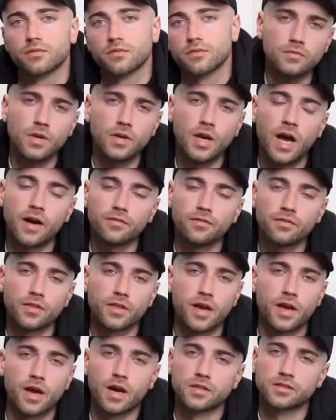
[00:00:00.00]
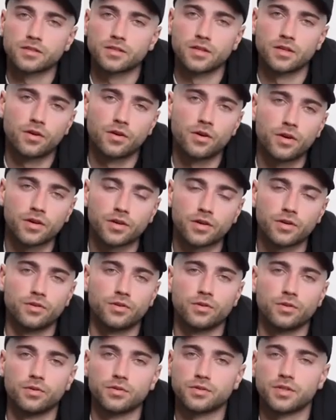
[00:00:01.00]
After the accident, all I could
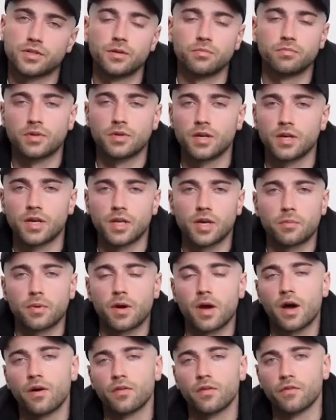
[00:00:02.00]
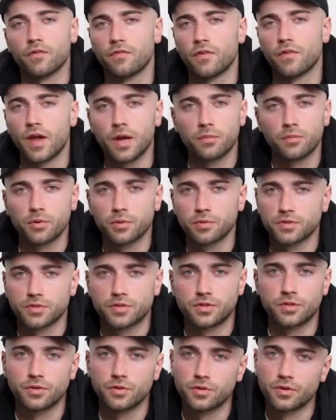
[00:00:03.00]
do was keep thinking about how the family was
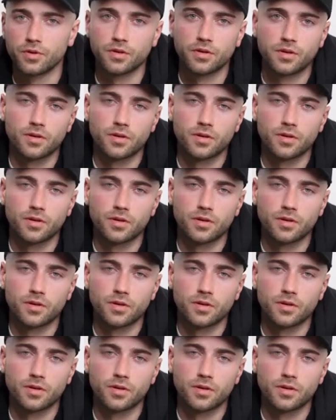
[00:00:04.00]
doing